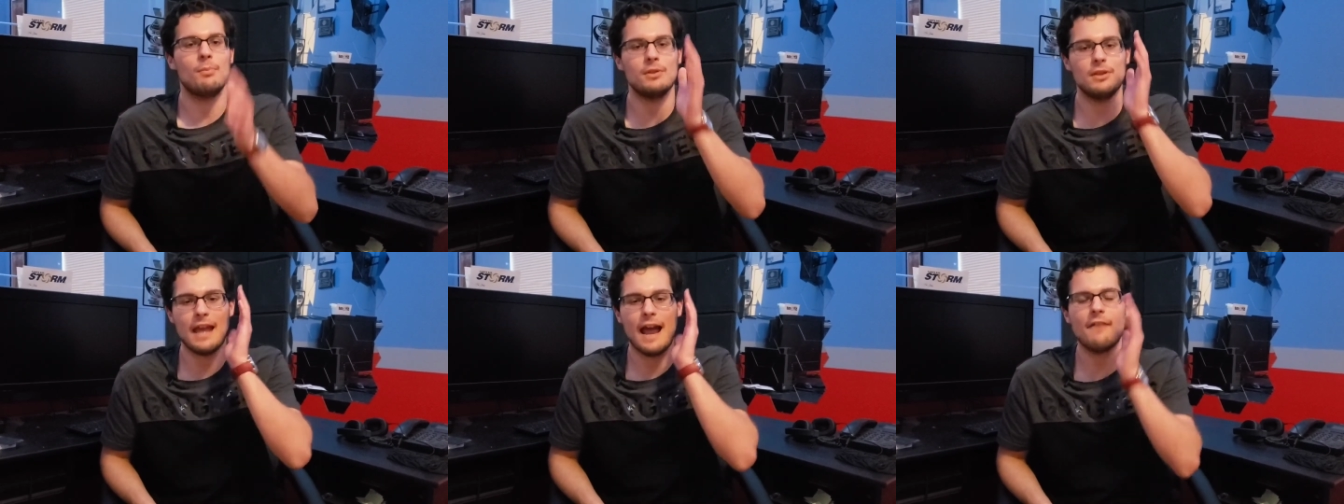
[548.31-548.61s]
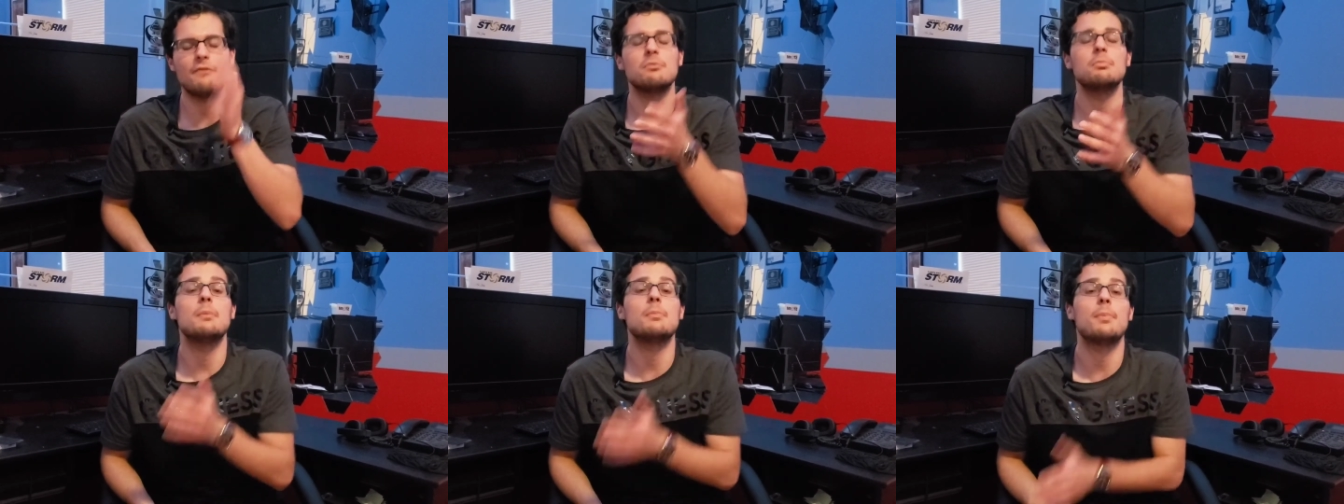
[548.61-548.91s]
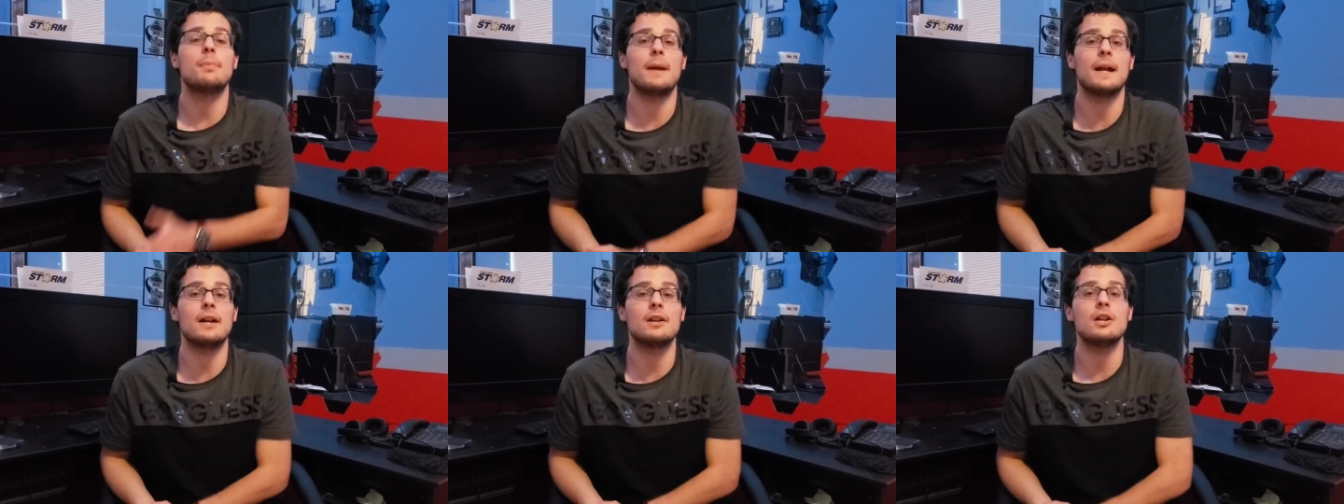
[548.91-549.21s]
But you have to be
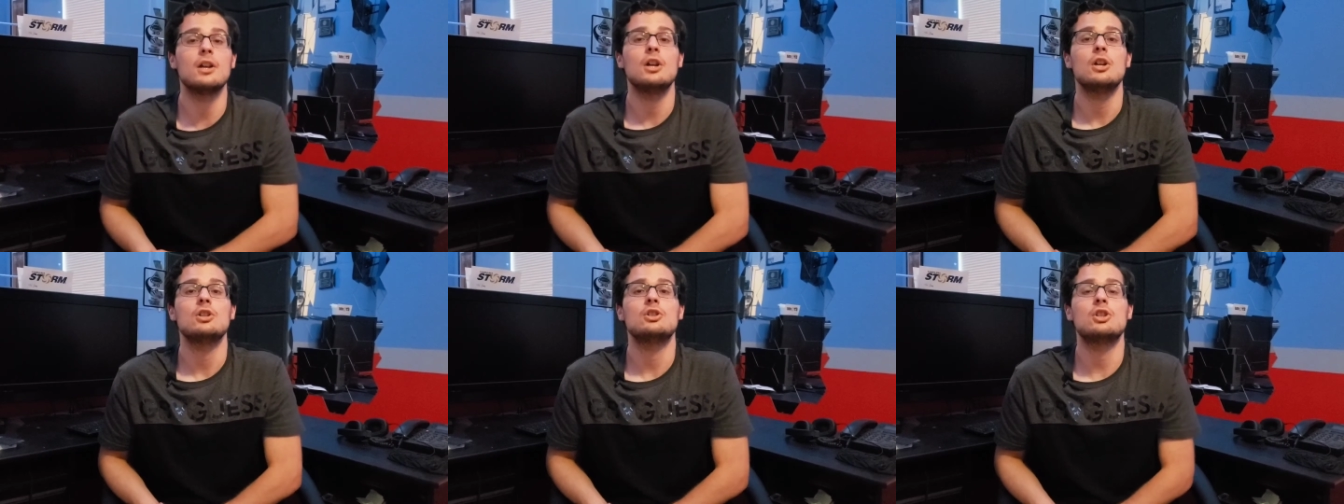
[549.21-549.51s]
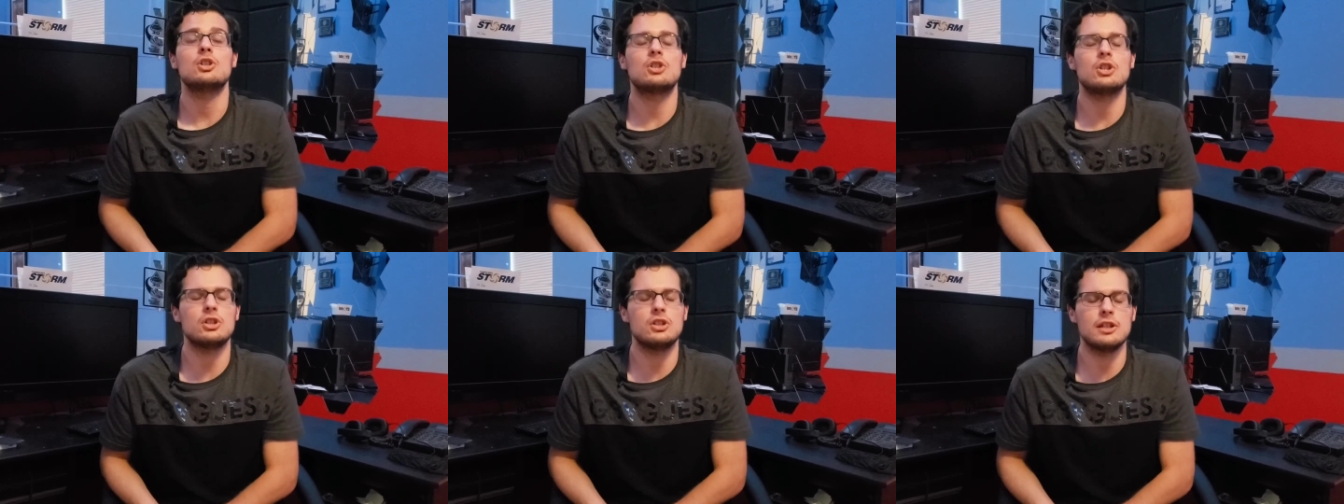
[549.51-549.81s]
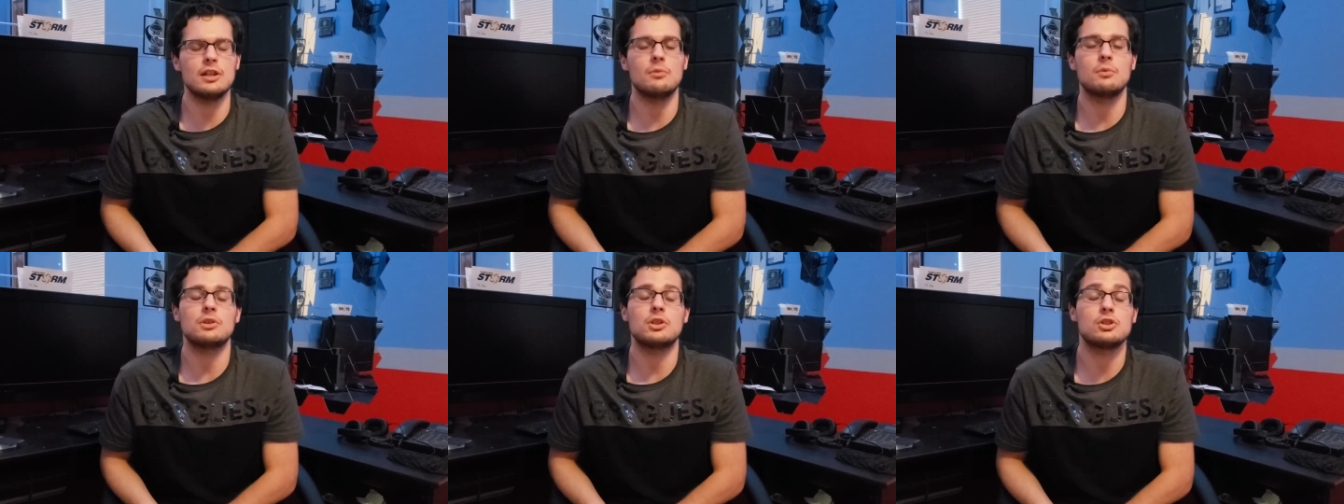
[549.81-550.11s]
prepared just to
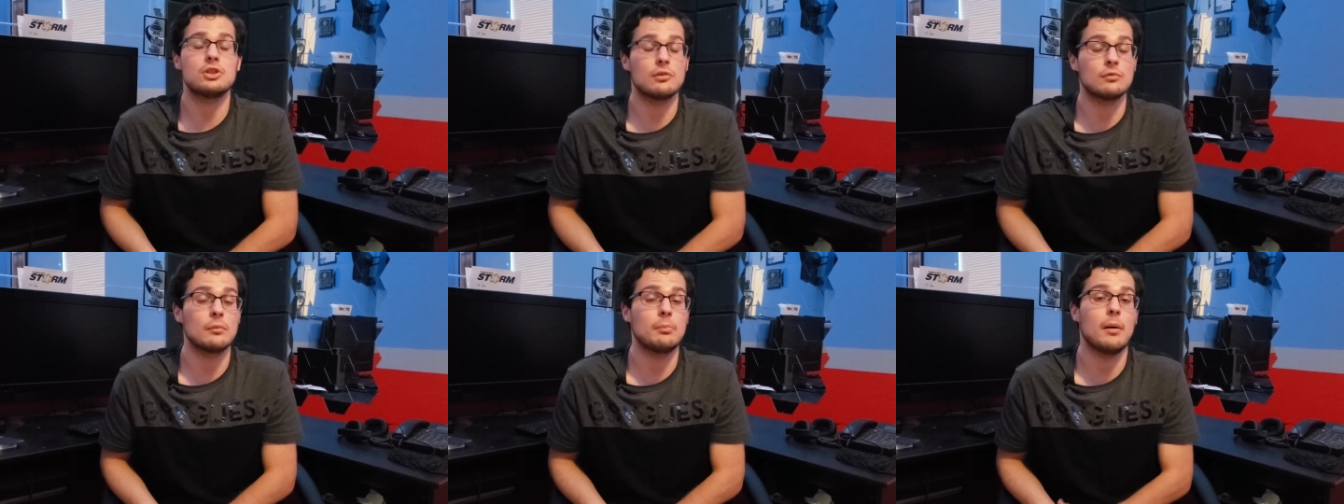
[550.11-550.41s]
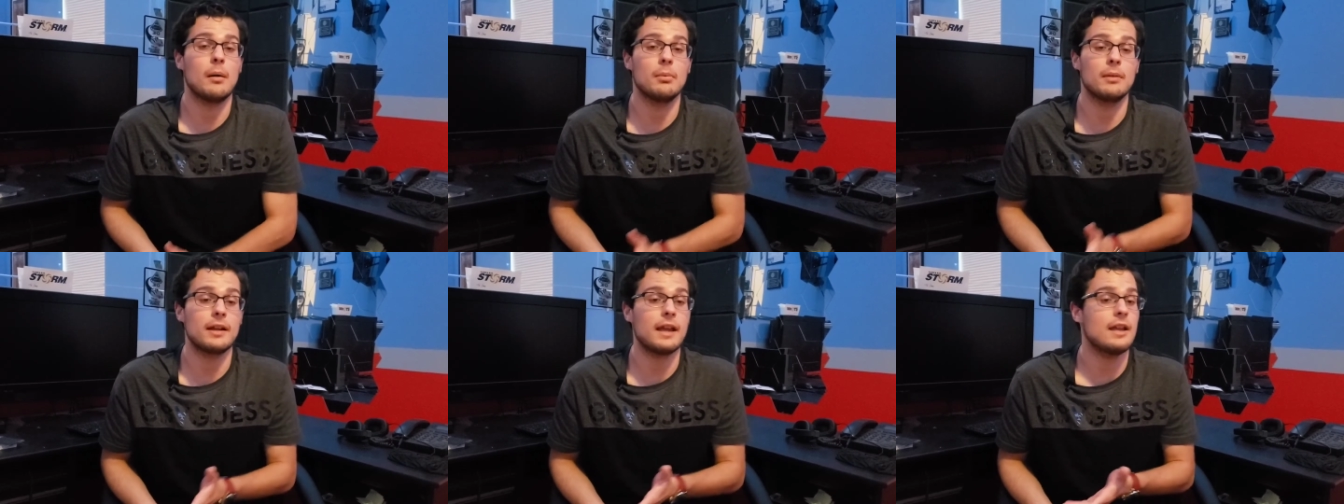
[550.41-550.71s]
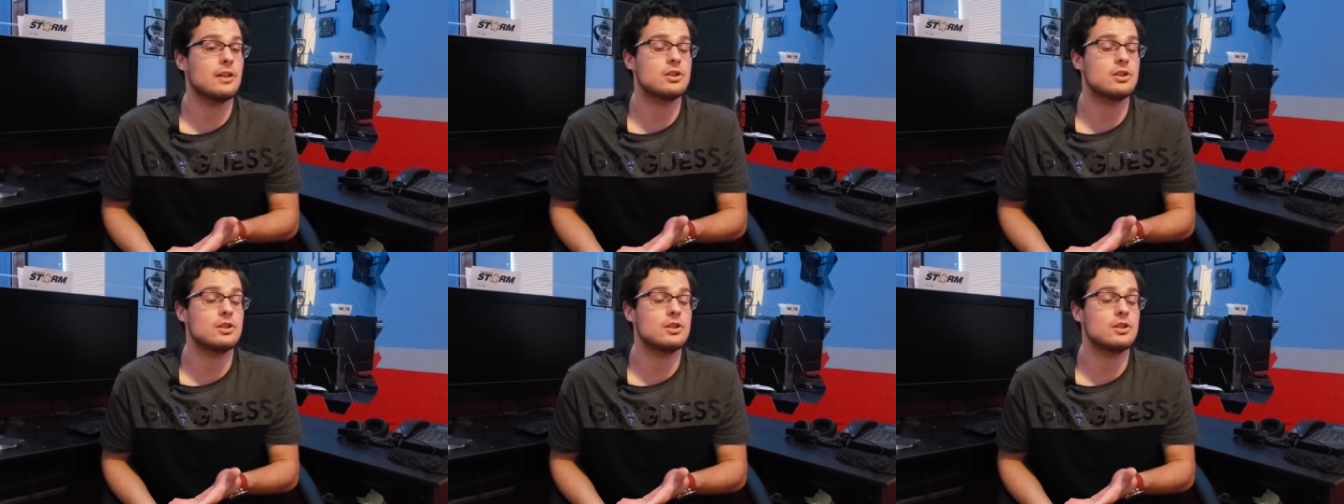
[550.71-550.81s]
deal with the general public,